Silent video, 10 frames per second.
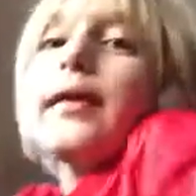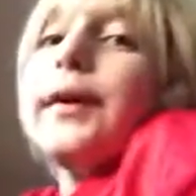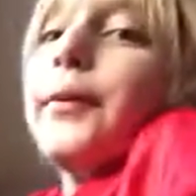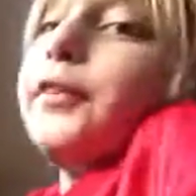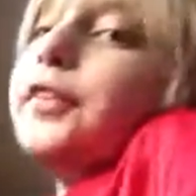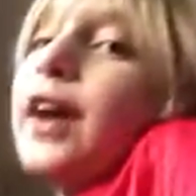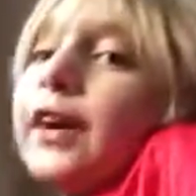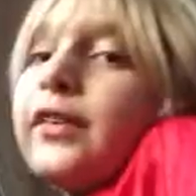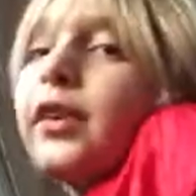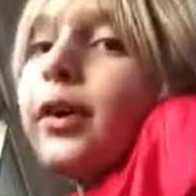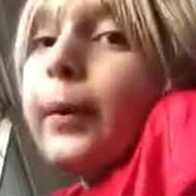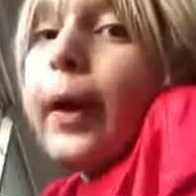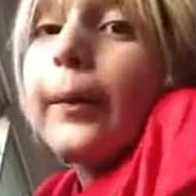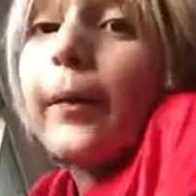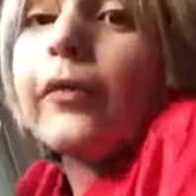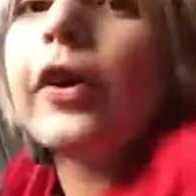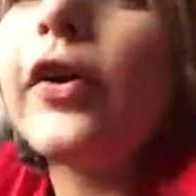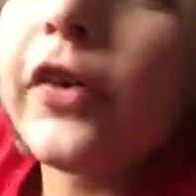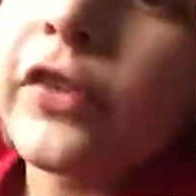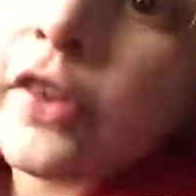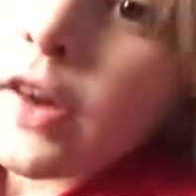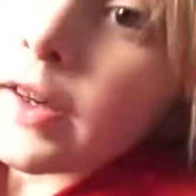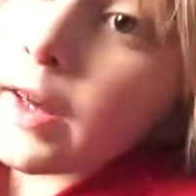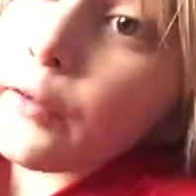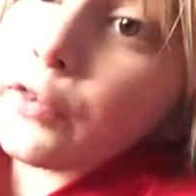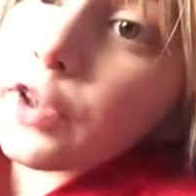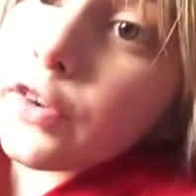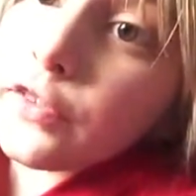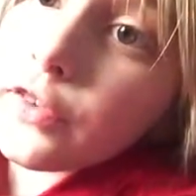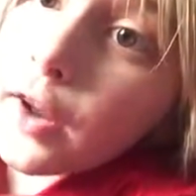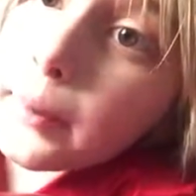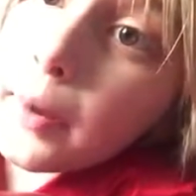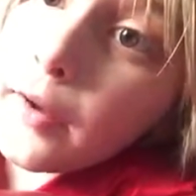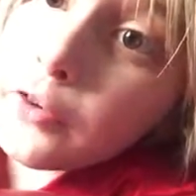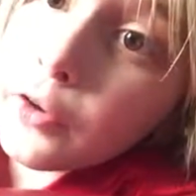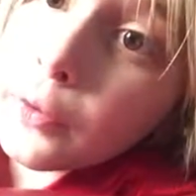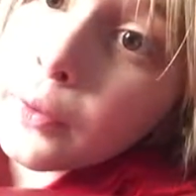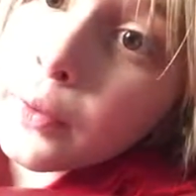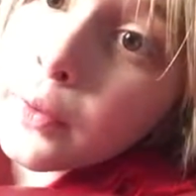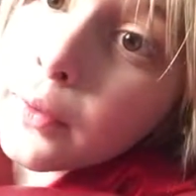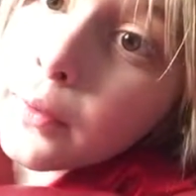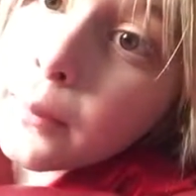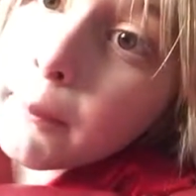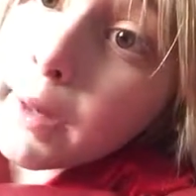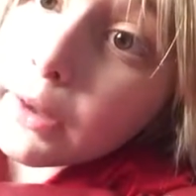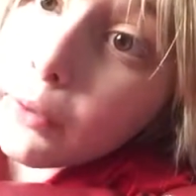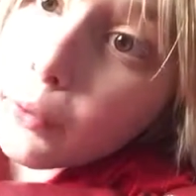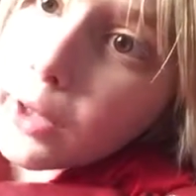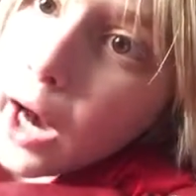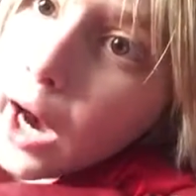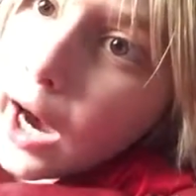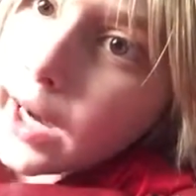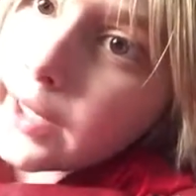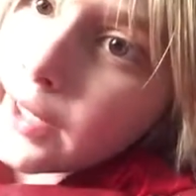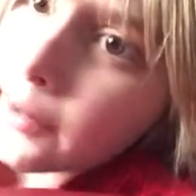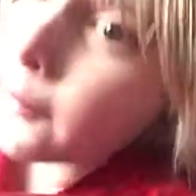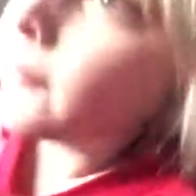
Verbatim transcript: It was Dexter, Powerpuff Girls, Cow and Chicken, Johnny Bravo, Mike McGuinn, Og.